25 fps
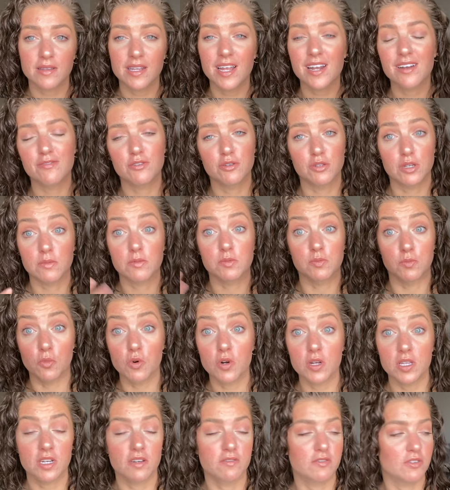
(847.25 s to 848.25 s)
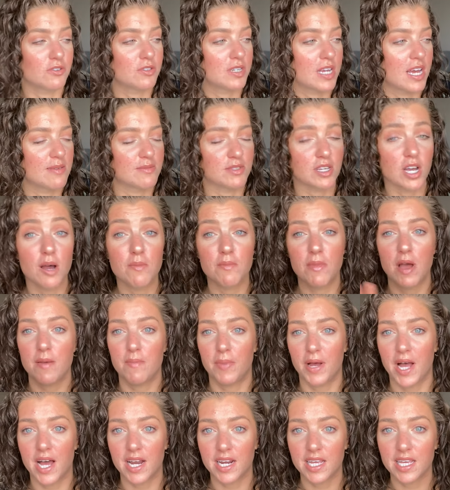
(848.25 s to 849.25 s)
not a few times, more than a few times on my
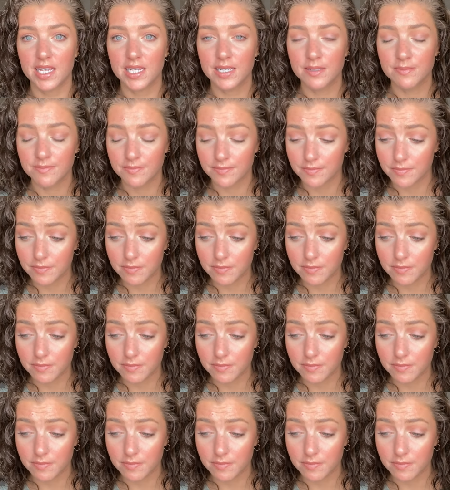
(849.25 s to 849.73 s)
body,